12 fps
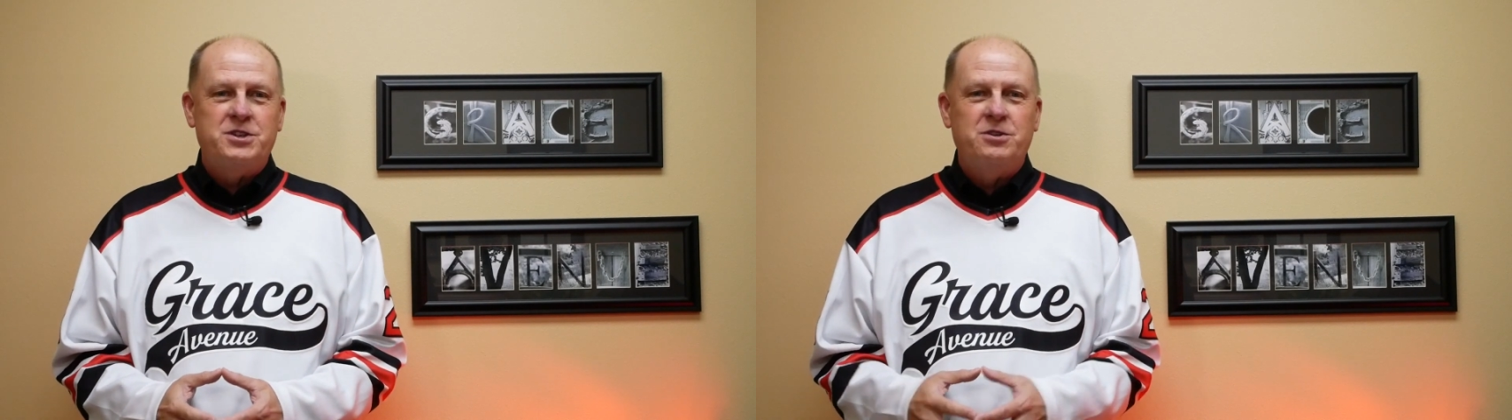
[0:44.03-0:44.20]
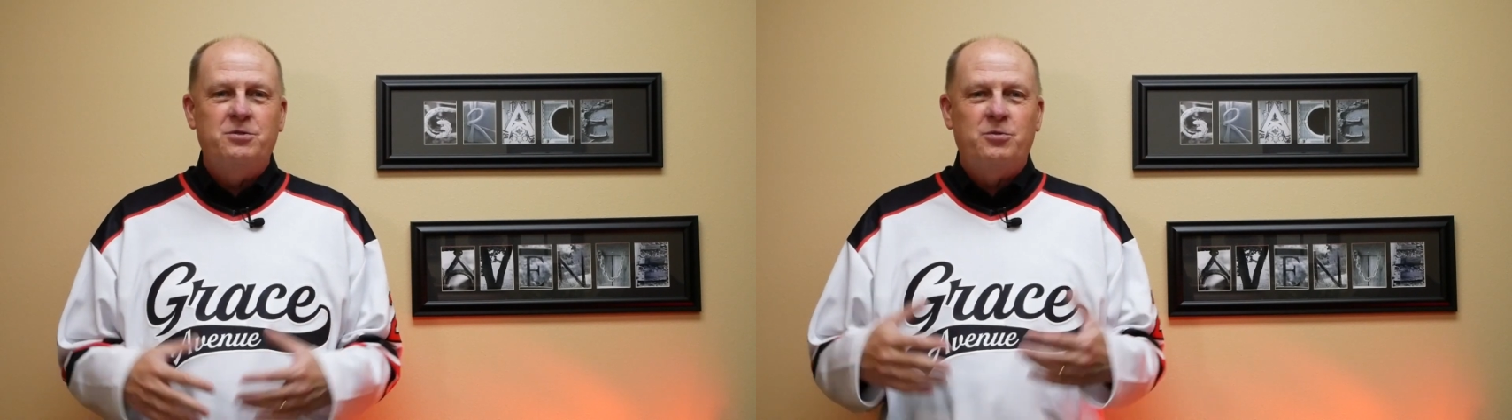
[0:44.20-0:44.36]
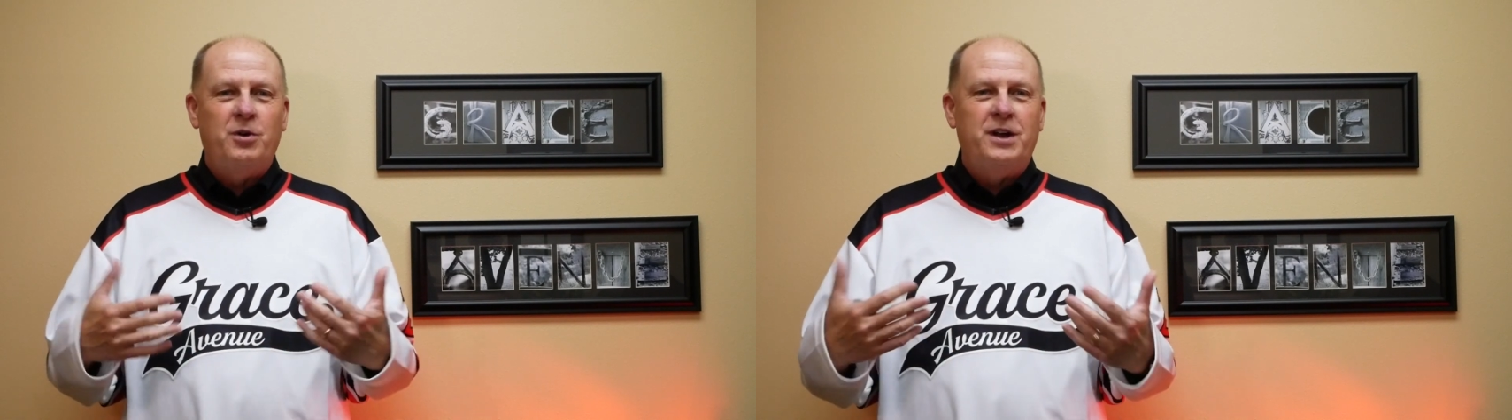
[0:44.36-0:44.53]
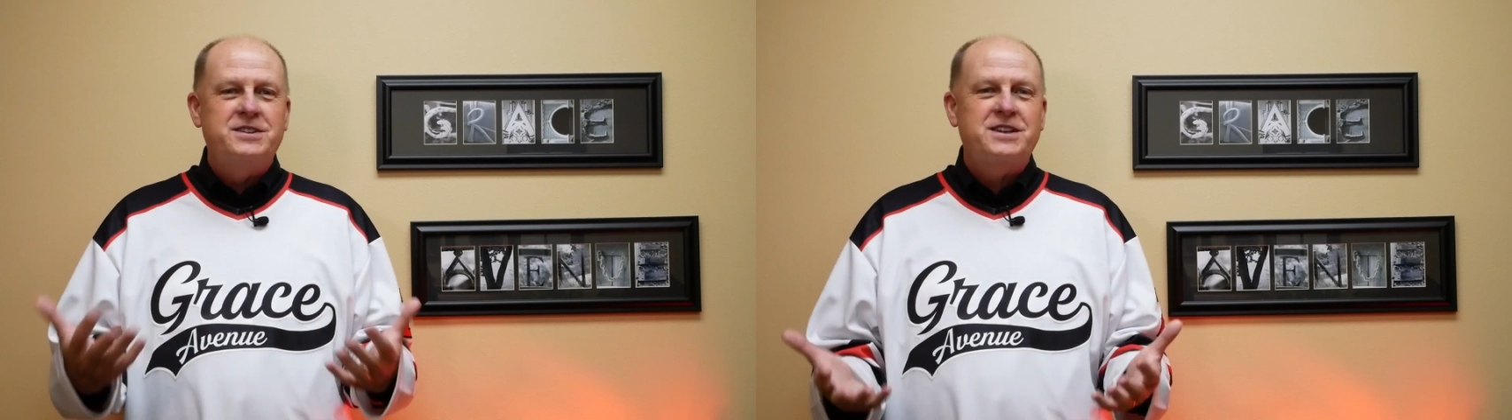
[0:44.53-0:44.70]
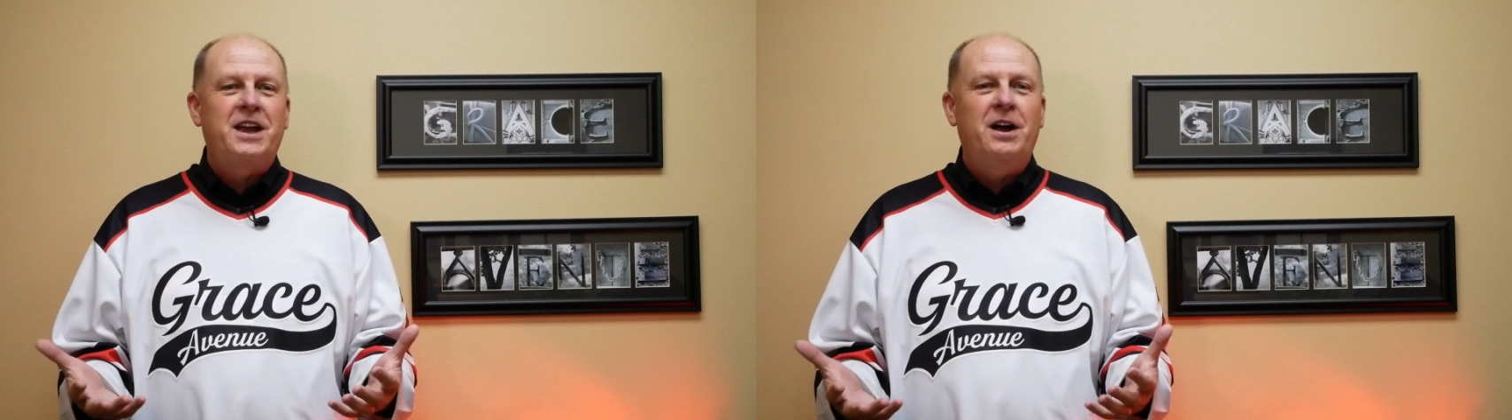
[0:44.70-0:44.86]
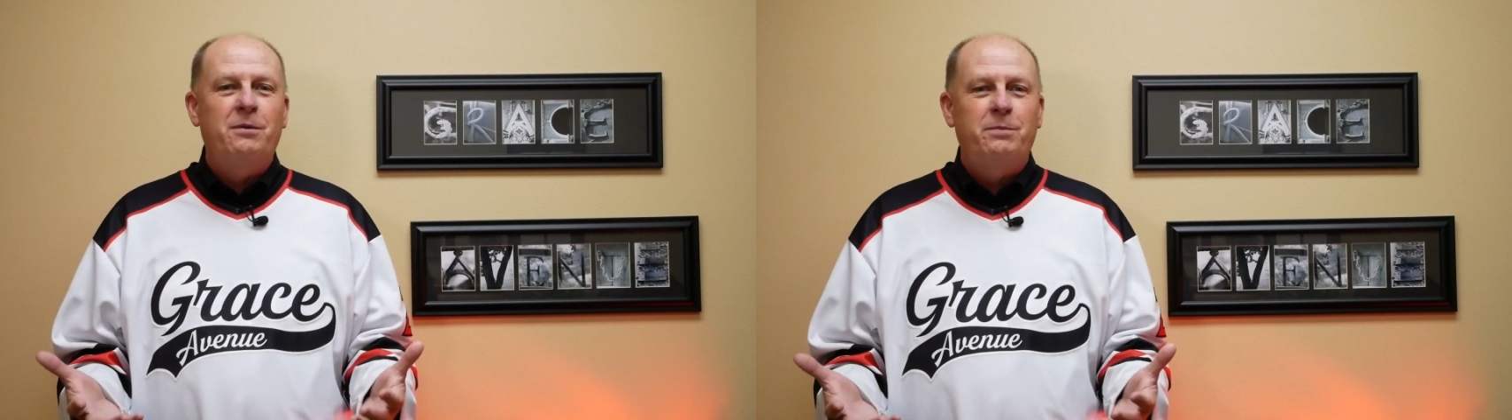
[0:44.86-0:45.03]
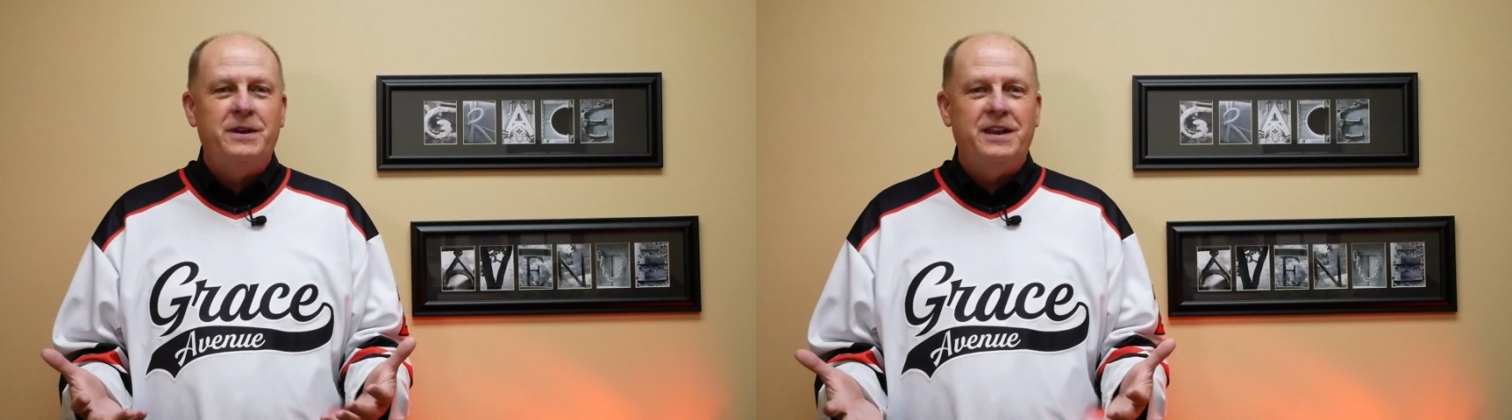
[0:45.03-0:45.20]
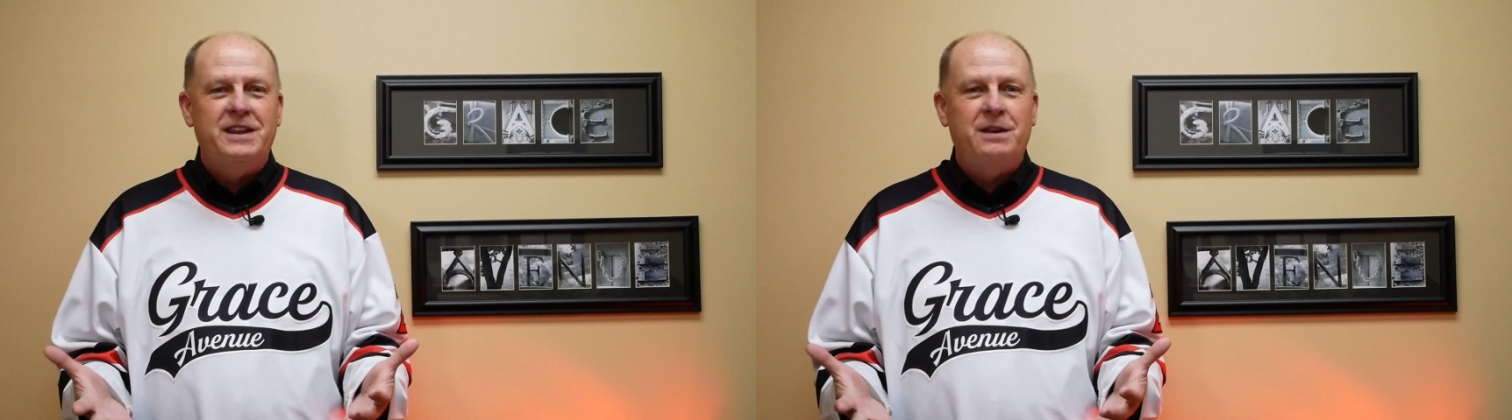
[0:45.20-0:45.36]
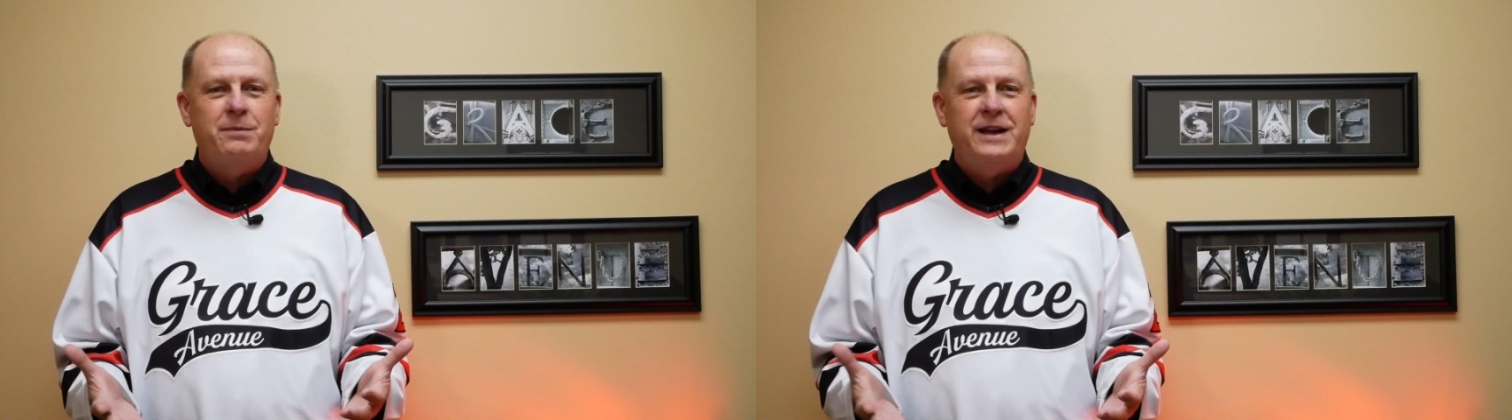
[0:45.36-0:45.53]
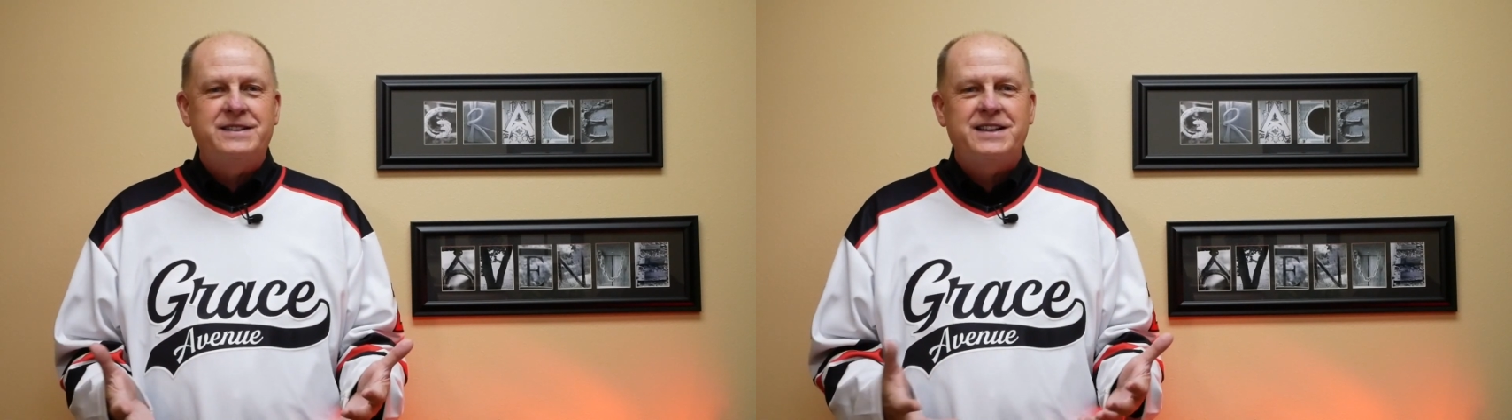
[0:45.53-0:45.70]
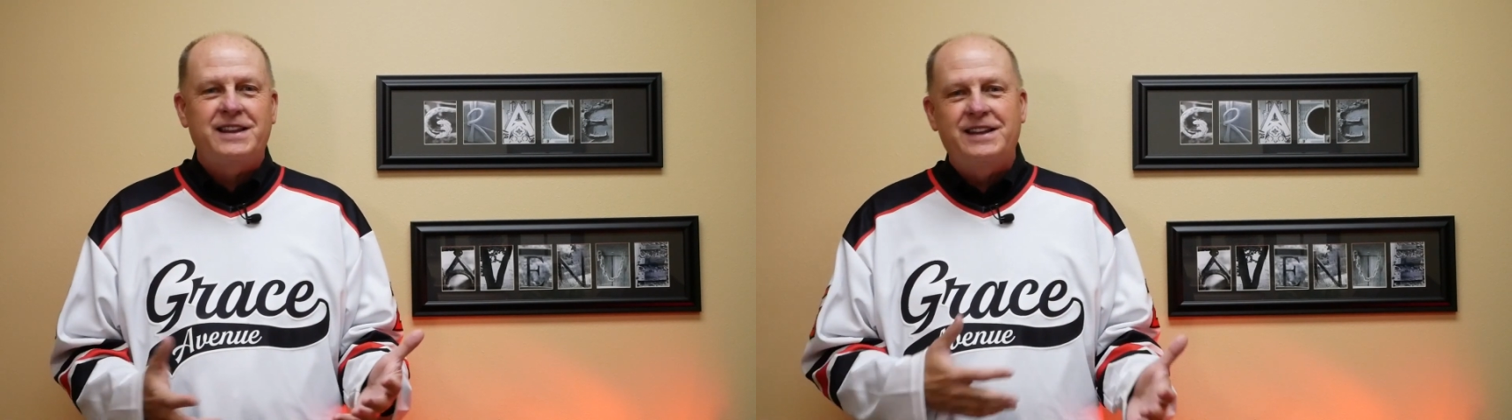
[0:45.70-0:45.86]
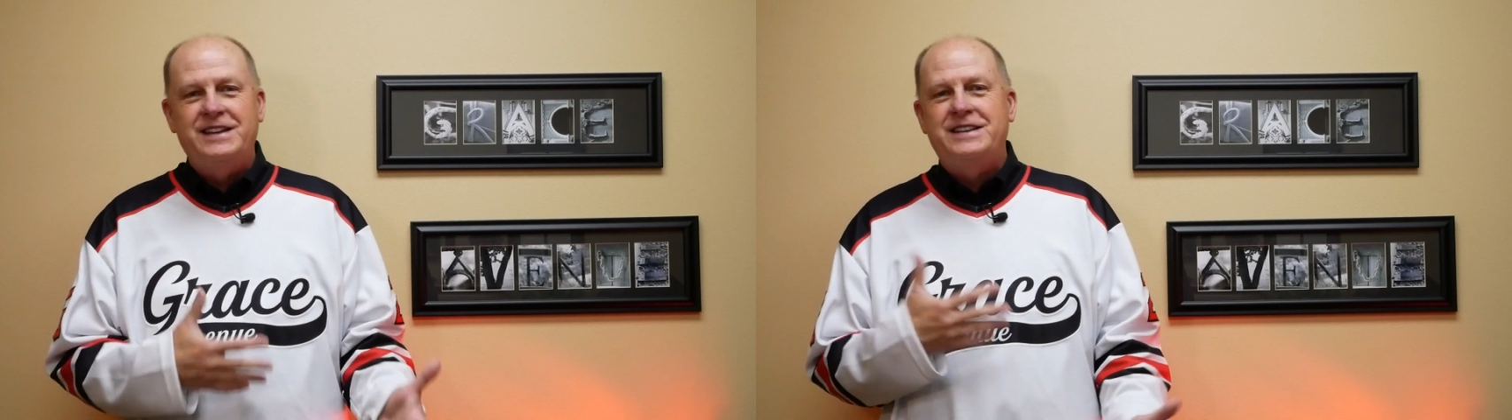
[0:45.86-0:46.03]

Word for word: who runs a company that basically